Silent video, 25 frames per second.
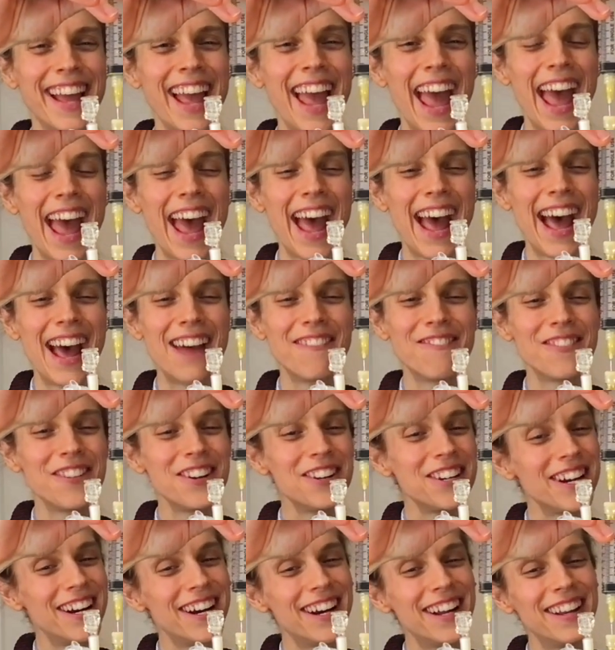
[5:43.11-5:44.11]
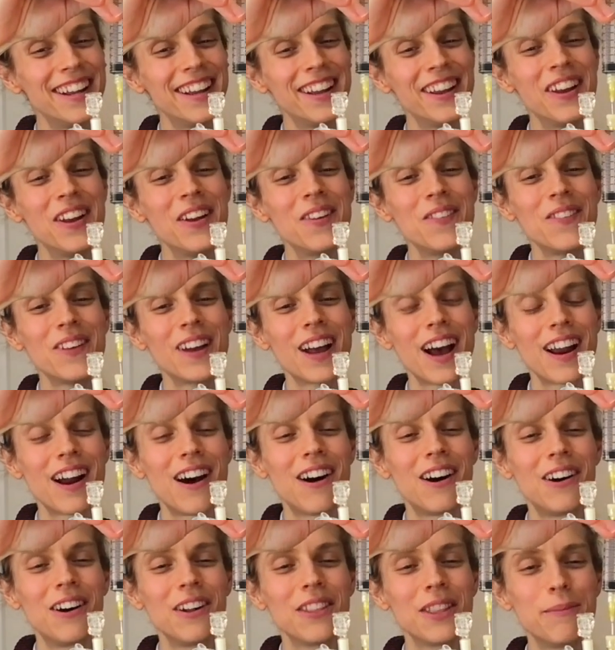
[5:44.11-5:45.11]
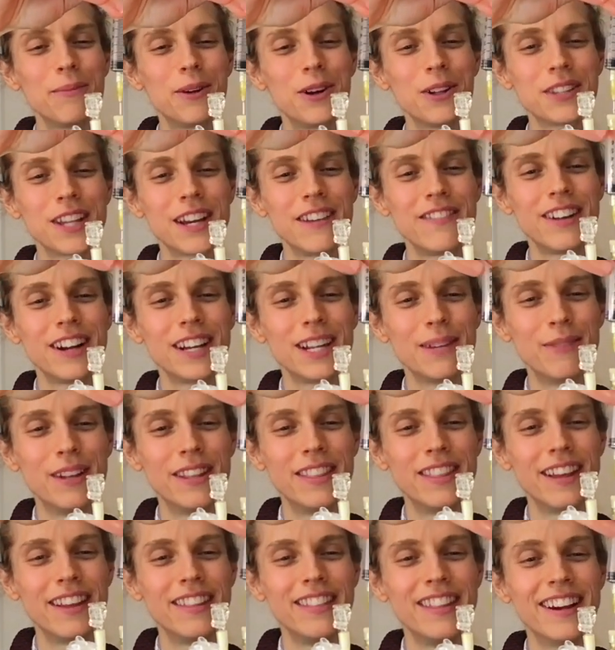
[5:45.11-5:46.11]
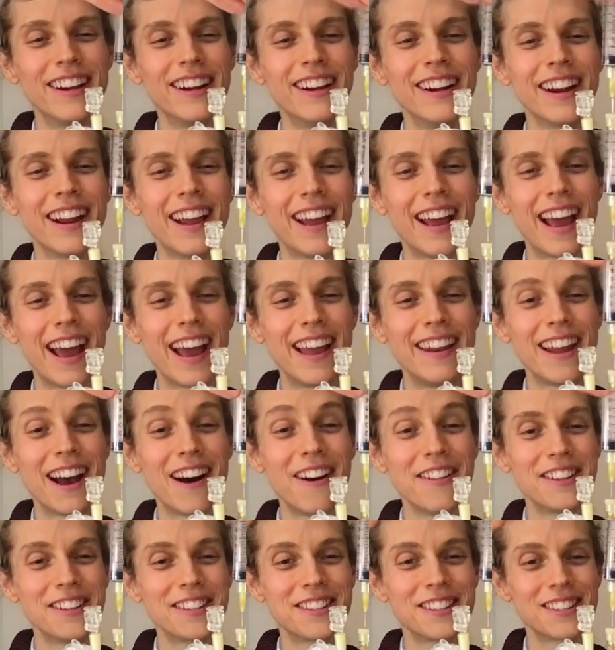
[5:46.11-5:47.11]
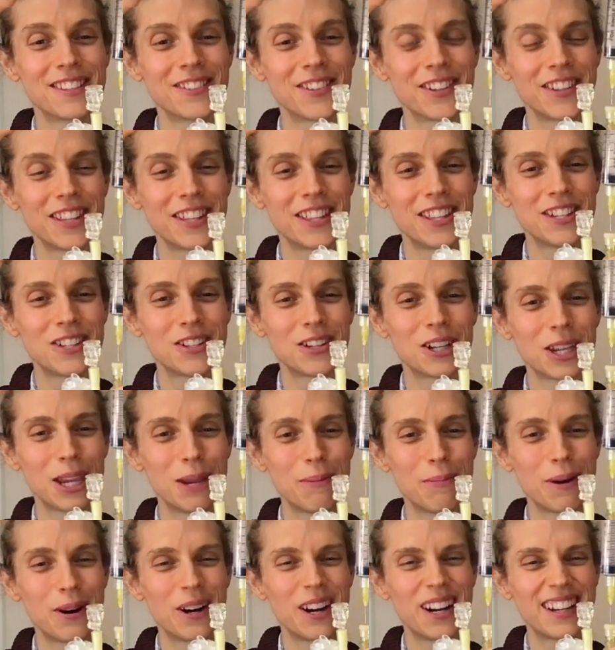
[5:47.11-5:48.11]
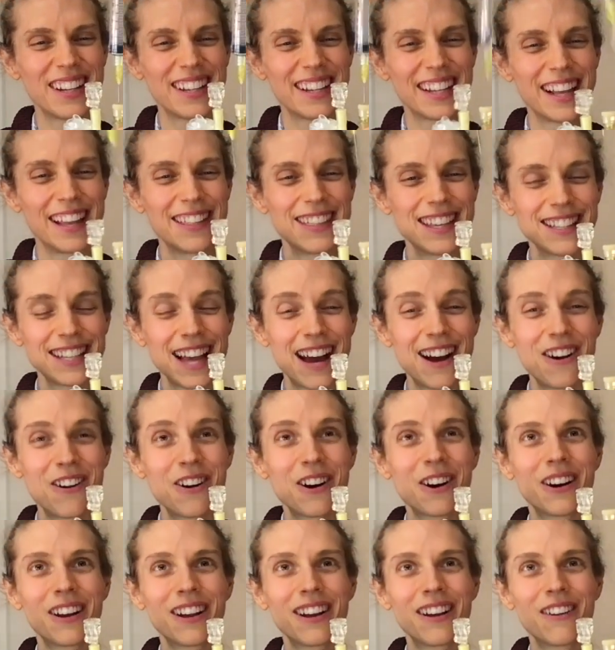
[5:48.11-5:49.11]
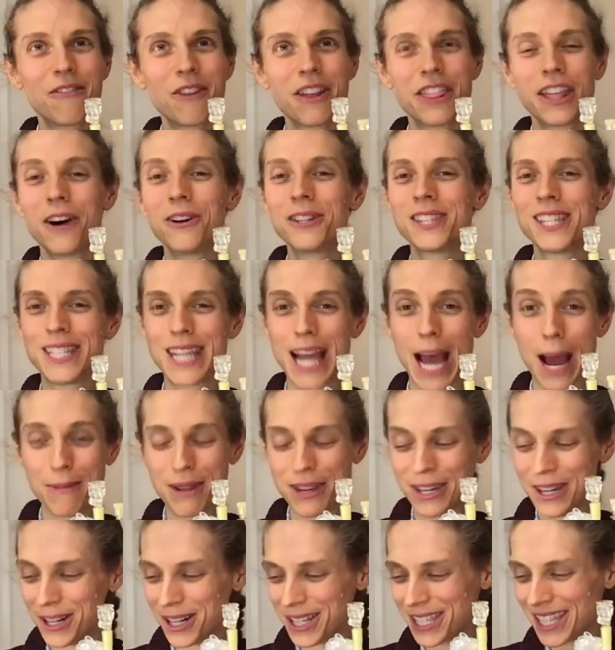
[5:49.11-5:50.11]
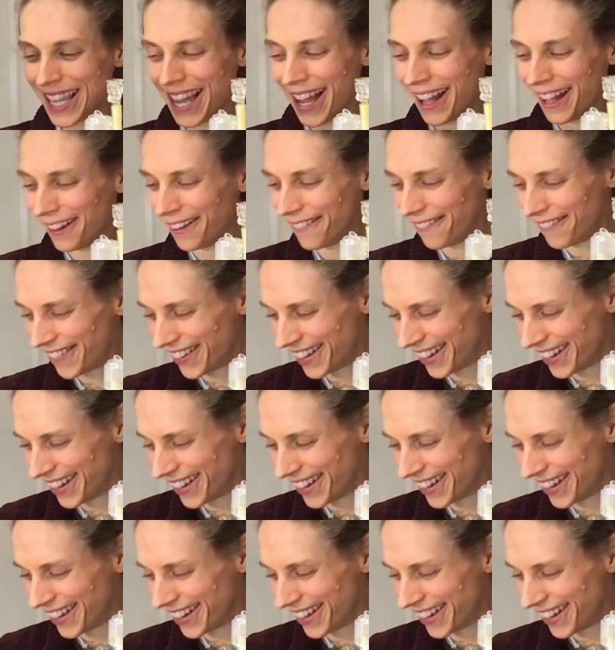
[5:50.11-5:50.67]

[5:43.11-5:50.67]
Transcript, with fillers: And we're done. We got all the multivitamin in there, and now this is really the tricky part, to get this out without stabbing yourself.